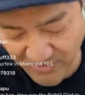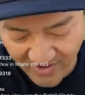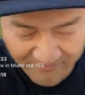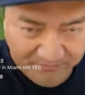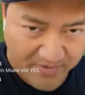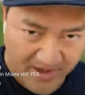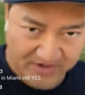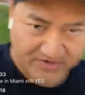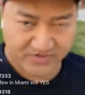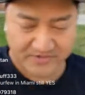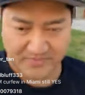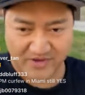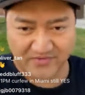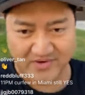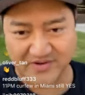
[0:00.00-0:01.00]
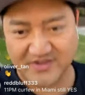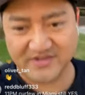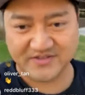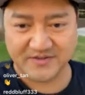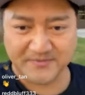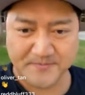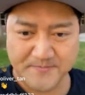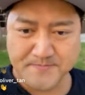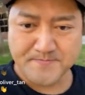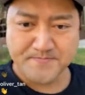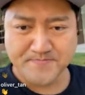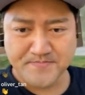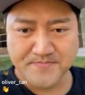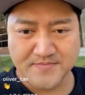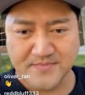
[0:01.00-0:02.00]
have passion about, right, guys?
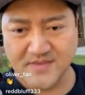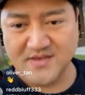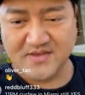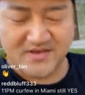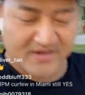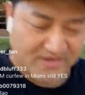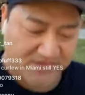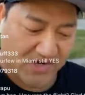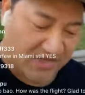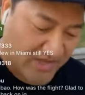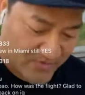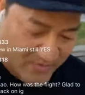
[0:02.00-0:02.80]
It's not